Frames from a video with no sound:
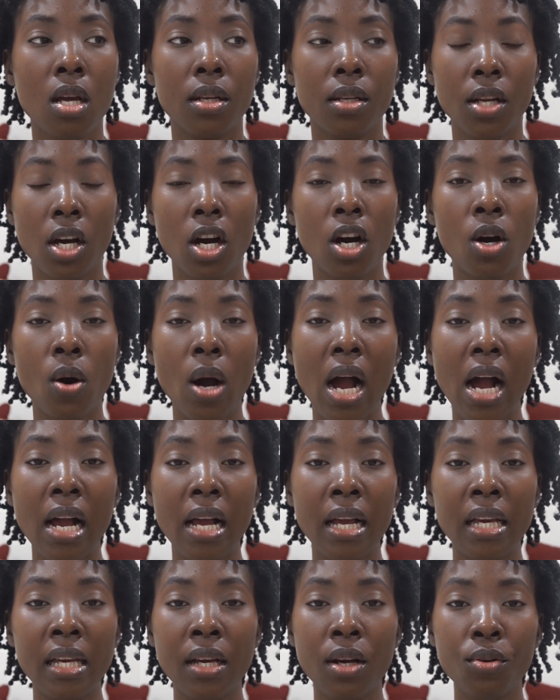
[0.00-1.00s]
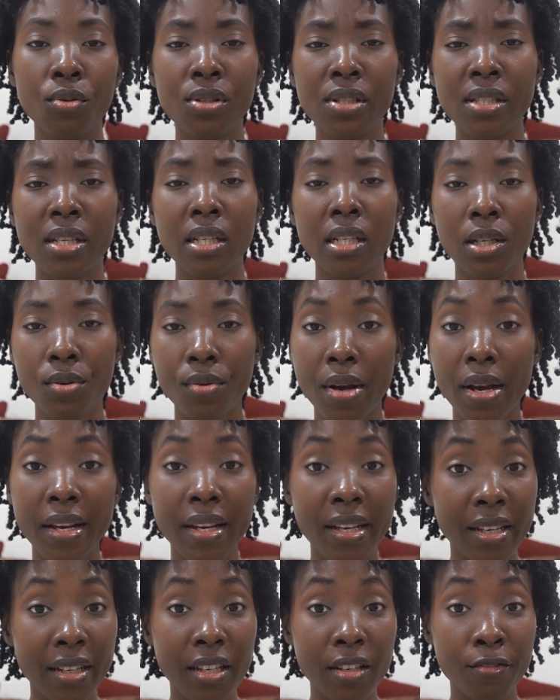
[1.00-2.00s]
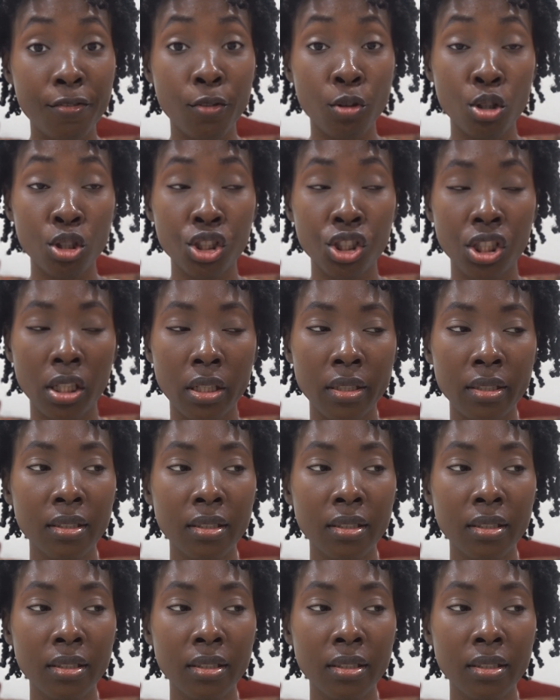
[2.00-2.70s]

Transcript: Now, I recently read a devotion